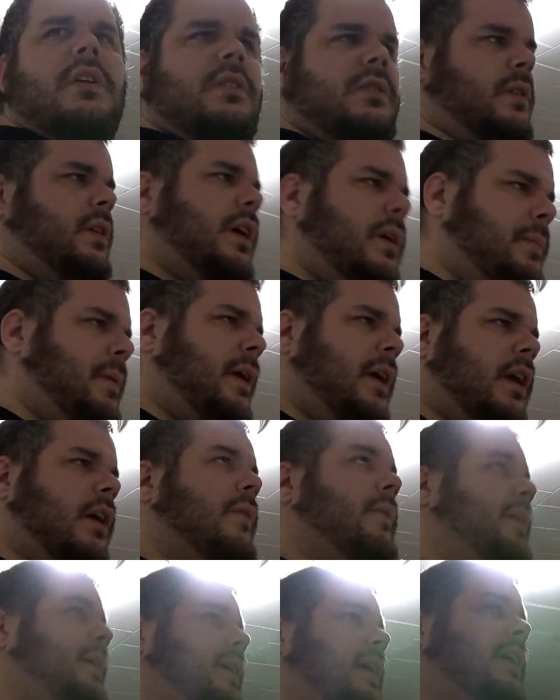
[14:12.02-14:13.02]
So he'll be
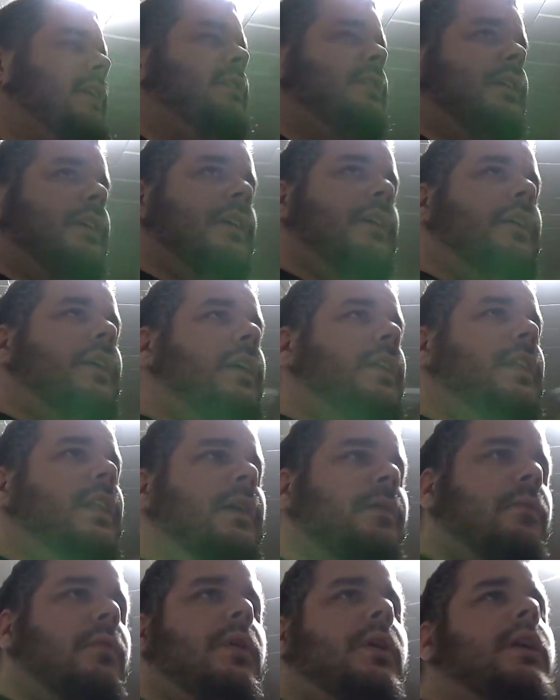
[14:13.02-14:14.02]
here when he gets here. And
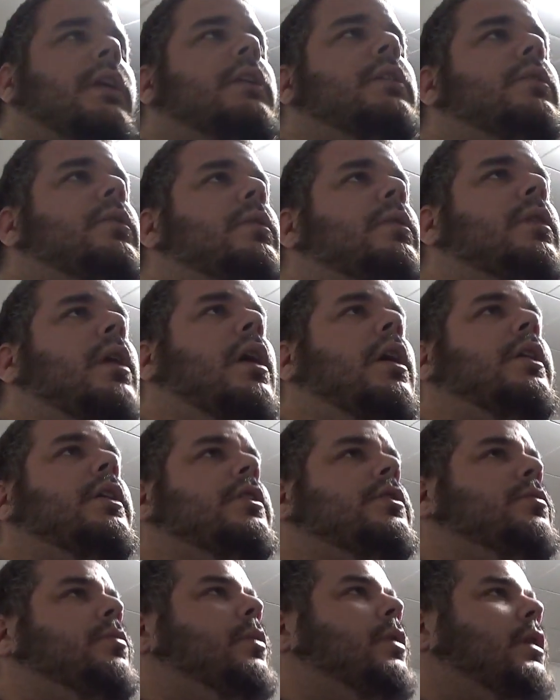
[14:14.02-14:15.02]
then we're going to do all
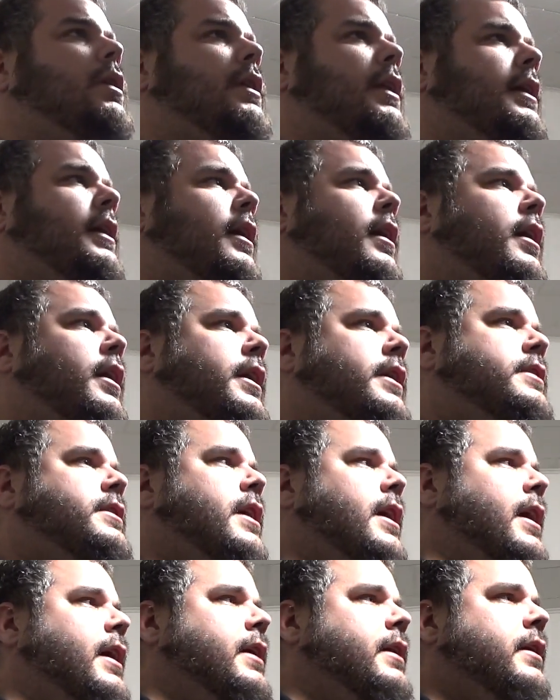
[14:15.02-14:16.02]
this work, like I already
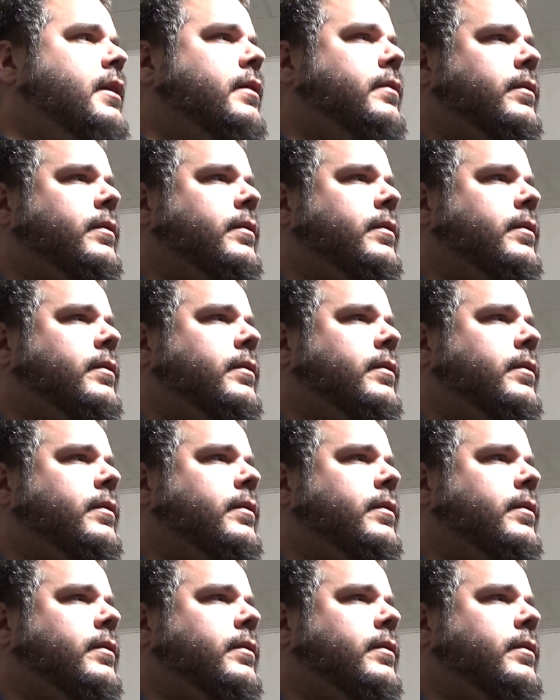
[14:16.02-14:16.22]
said.